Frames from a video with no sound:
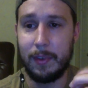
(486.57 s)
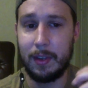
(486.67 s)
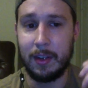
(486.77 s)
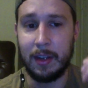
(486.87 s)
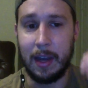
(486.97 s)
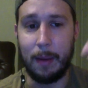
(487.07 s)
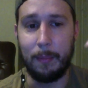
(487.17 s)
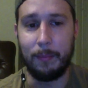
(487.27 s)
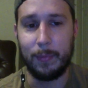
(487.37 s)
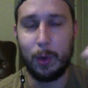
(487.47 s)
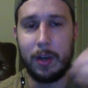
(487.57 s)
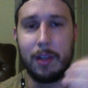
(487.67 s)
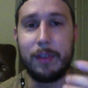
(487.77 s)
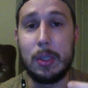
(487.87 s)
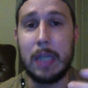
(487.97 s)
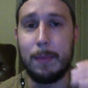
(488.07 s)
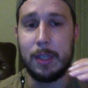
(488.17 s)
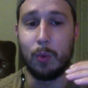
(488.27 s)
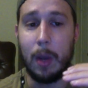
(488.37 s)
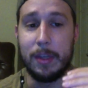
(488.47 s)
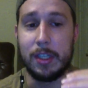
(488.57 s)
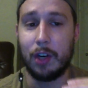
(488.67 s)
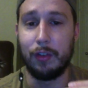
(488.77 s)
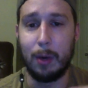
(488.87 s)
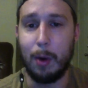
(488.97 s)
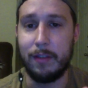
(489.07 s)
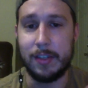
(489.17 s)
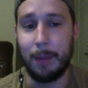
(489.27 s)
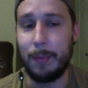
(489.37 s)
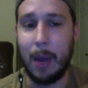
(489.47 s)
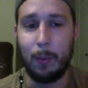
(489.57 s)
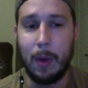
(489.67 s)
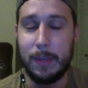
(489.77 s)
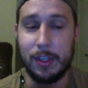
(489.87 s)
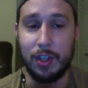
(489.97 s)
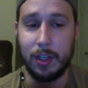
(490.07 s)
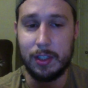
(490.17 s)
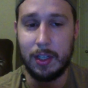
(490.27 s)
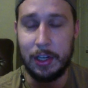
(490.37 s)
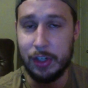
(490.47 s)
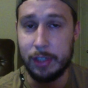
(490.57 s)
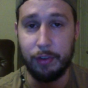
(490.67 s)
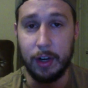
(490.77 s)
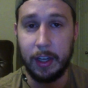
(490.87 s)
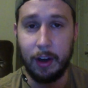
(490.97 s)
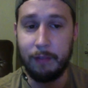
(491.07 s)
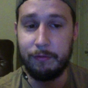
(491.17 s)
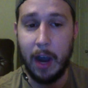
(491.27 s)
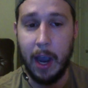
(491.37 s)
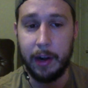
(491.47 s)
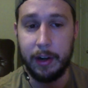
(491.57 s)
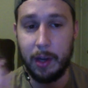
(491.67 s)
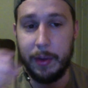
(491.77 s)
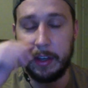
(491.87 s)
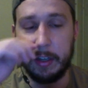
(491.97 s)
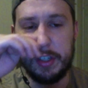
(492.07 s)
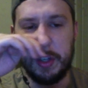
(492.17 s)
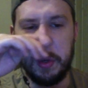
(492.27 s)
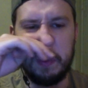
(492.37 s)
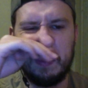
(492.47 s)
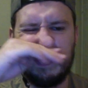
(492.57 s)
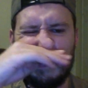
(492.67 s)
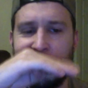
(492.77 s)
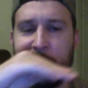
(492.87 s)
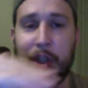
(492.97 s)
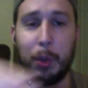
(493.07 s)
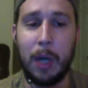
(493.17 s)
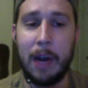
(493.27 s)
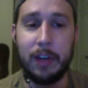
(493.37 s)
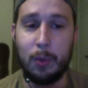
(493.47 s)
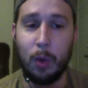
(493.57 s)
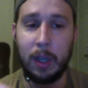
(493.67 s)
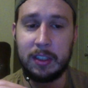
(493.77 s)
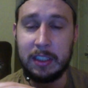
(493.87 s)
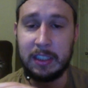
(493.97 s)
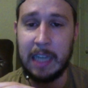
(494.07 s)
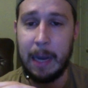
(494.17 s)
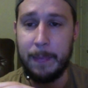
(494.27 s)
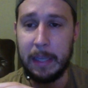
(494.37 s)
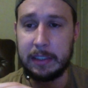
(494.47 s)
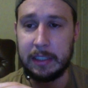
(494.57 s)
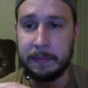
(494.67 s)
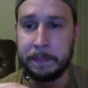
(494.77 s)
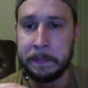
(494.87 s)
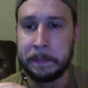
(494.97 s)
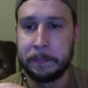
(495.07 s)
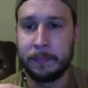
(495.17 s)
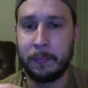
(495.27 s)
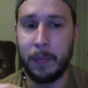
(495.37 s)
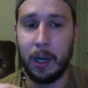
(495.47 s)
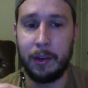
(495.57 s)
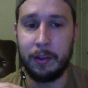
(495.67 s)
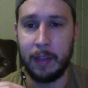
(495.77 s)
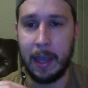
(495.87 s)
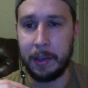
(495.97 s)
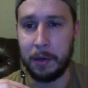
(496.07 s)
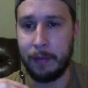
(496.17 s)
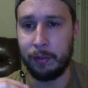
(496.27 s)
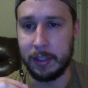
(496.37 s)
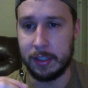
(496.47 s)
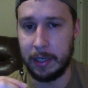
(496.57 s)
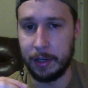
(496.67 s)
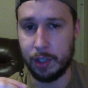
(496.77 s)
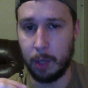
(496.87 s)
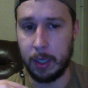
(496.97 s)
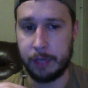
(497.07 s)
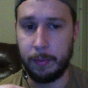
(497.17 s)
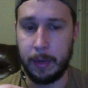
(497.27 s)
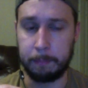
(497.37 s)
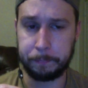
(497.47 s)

one of the few times in Wemby's career where I've said, man, he's just freaking on fire. He can just shoot whatever he wants, and he's not missing. But other than that, I haven't really seen it so much from him.